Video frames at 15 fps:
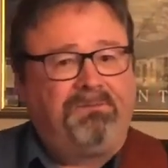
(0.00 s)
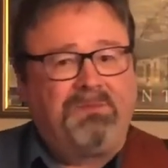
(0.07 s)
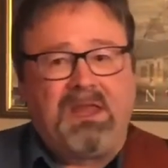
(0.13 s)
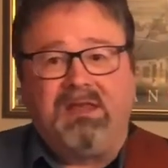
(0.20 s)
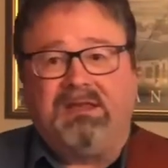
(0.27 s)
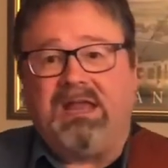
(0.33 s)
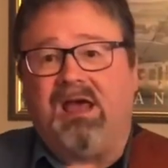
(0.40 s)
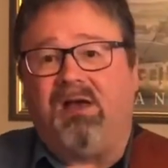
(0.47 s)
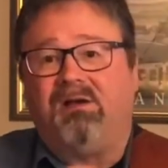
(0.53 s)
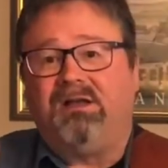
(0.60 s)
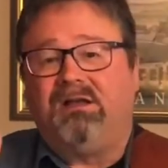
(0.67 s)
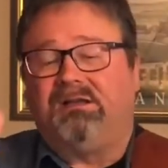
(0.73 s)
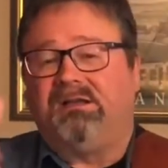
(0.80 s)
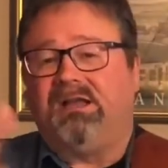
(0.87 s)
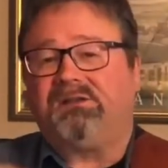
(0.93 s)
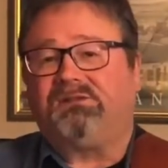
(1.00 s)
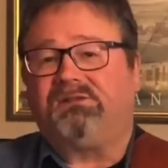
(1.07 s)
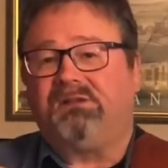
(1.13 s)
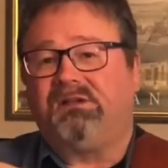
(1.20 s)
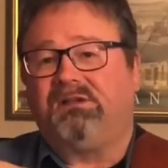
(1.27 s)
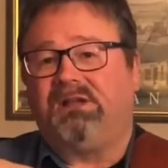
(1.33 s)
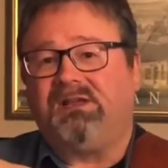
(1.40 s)
Now, let's
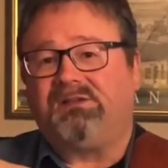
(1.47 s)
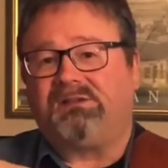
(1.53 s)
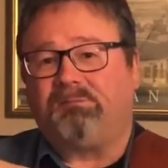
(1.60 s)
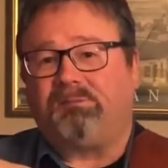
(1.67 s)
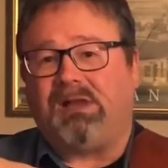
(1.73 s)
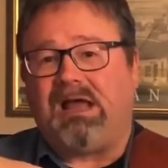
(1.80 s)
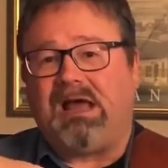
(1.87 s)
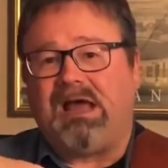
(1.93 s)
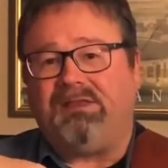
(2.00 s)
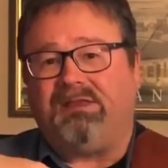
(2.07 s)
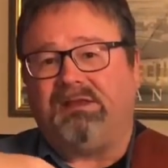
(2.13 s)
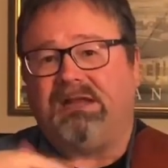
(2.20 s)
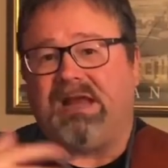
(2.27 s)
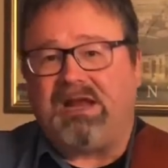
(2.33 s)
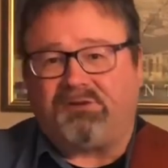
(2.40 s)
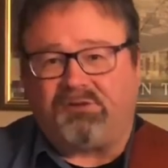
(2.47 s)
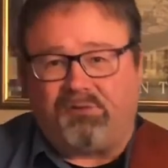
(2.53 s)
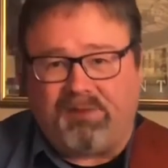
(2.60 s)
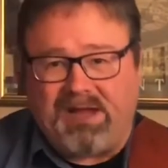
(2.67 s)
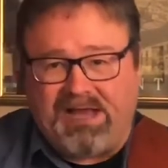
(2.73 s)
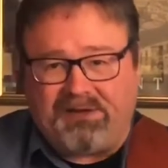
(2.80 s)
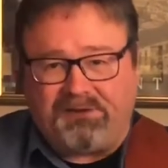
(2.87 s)
apply the natural
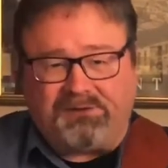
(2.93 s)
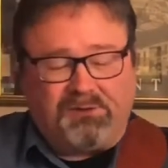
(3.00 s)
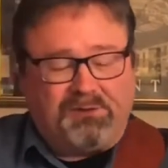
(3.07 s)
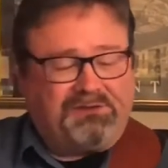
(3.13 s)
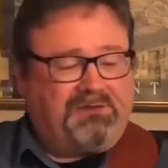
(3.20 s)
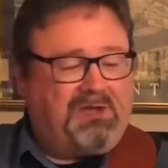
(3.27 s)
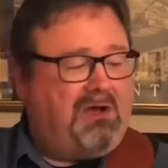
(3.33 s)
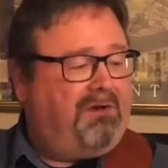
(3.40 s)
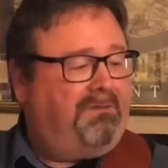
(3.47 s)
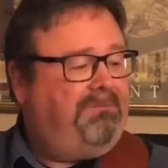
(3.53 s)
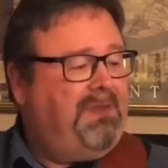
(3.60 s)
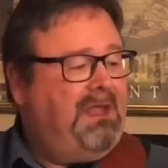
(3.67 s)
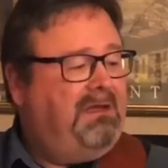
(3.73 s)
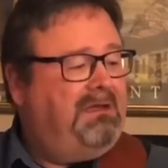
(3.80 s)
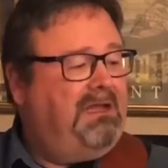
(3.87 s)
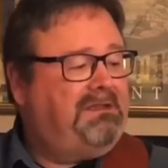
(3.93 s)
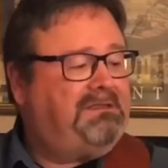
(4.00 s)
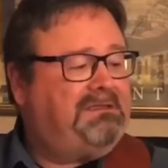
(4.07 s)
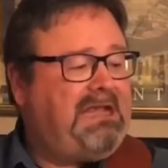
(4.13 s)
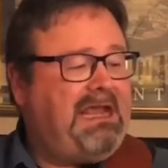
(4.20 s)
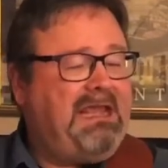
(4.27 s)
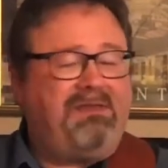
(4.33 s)
minor to a song. Let's
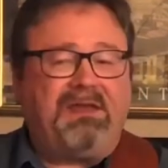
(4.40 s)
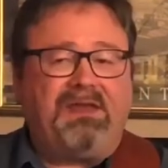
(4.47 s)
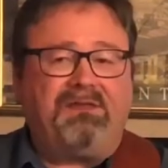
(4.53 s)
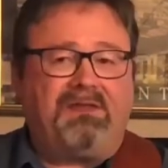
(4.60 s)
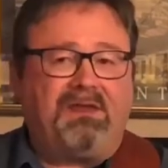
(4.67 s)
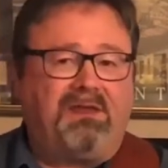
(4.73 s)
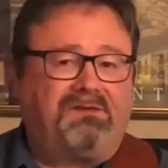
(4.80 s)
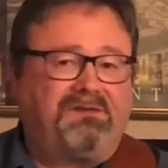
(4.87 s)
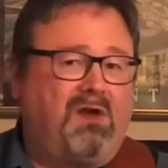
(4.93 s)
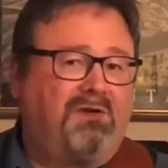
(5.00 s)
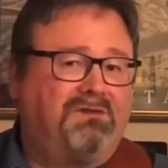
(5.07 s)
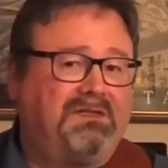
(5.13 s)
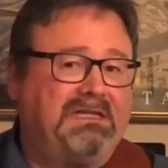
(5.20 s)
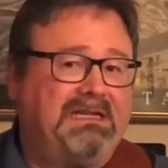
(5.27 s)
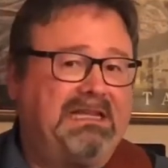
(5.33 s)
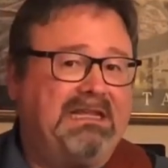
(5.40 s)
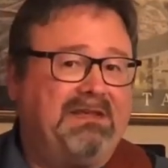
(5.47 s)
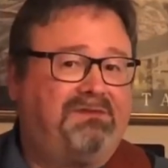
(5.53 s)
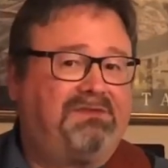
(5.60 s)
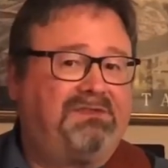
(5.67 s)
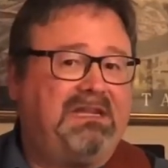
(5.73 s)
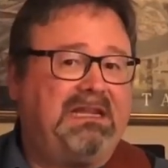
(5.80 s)
say that the song's in the key of
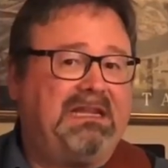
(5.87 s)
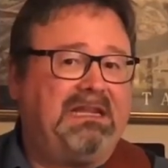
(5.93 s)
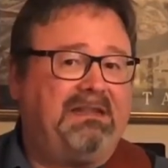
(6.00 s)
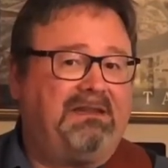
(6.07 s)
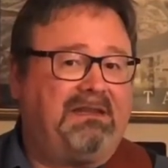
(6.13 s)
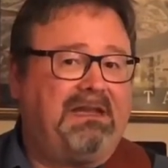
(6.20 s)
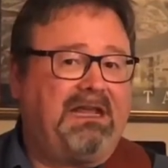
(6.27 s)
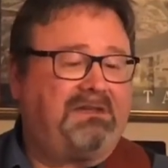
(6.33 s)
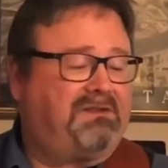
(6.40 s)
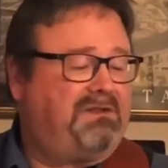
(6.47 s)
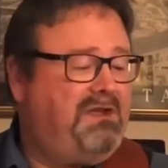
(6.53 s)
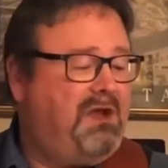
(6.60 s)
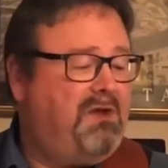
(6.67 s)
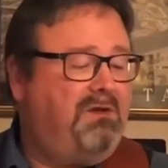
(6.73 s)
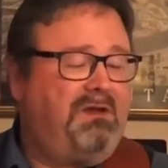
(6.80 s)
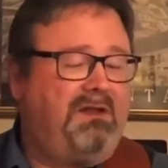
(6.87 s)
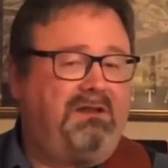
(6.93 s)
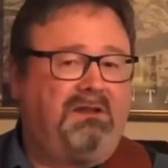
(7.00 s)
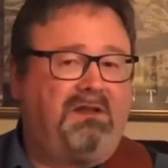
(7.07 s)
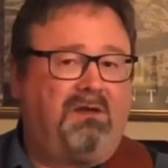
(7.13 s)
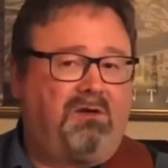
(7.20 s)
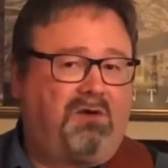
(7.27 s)
C, and the next note in
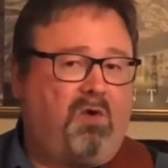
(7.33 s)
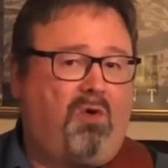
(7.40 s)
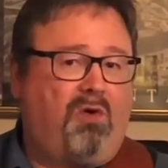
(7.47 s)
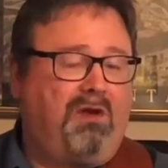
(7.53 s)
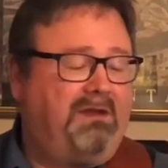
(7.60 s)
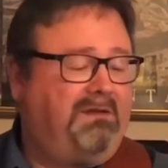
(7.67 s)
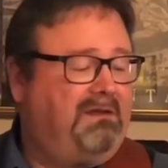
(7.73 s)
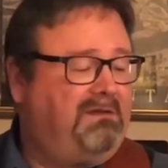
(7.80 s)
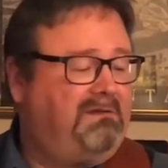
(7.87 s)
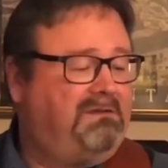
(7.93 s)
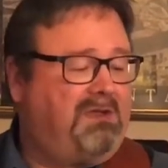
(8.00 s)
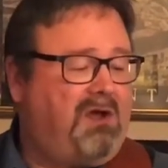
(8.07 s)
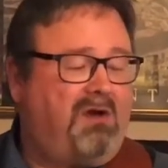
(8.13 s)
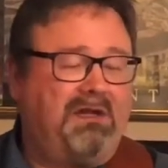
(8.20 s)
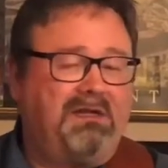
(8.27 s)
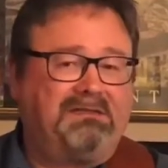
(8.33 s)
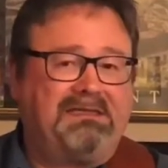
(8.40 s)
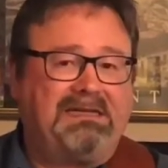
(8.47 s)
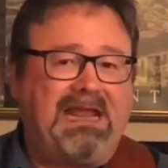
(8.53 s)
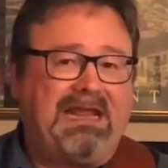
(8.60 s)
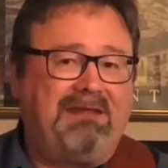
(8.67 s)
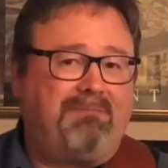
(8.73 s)
the chord in the song is an
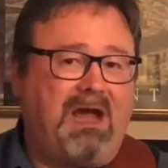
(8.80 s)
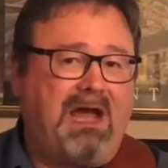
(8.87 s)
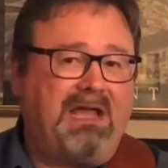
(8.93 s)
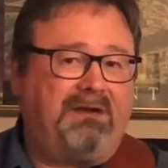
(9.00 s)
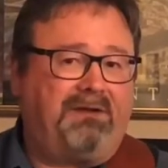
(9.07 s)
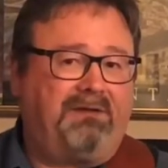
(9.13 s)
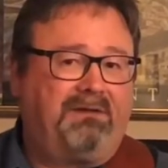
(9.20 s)
A minor,